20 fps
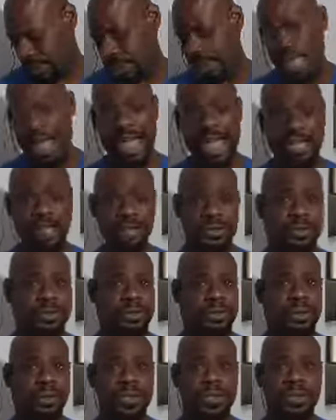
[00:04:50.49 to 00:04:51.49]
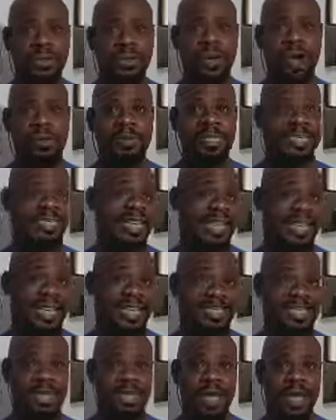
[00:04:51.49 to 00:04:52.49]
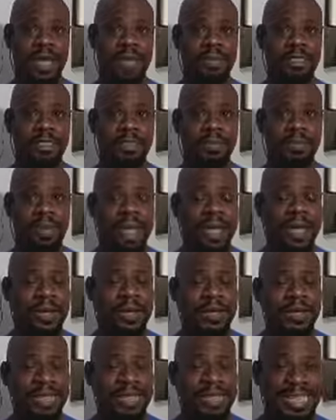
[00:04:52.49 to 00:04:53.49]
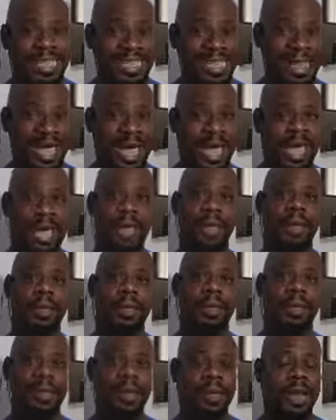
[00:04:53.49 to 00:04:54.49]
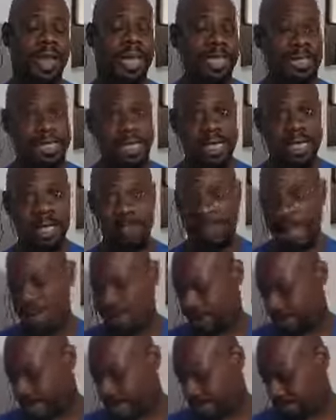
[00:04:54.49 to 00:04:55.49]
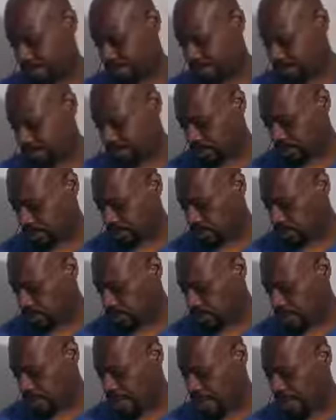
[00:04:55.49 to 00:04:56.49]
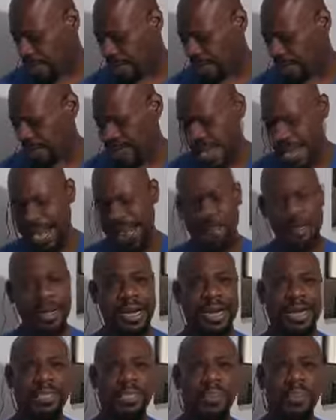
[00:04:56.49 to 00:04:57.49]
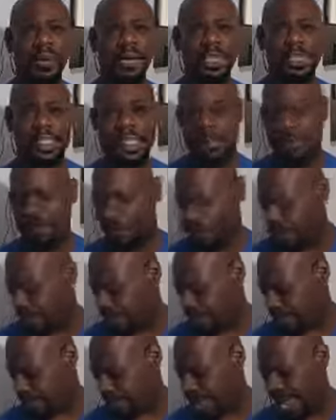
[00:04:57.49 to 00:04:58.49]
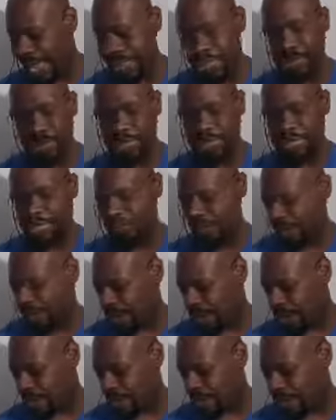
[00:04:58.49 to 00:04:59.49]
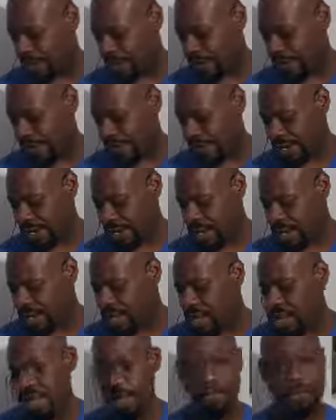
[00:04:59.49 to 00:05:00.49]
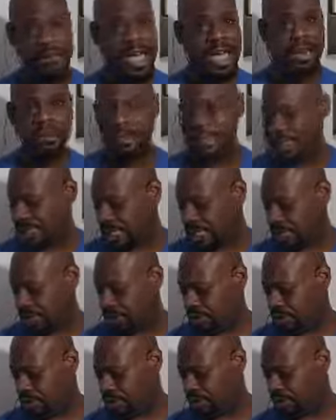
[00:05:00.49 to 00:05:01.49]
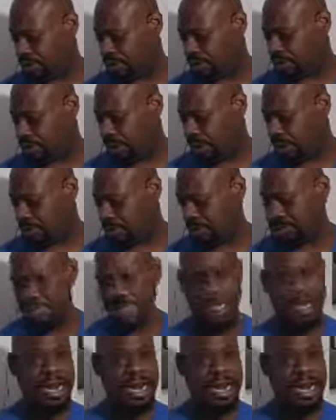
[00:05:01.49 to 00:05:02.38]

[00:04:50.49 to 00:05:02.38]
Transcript: I ate 222 carbs yesterday, and I still lost 2 pounds today. Like, think about that. Fat, I put in 27 grams. I had 27 grams of fat. Vitamin C, 312%,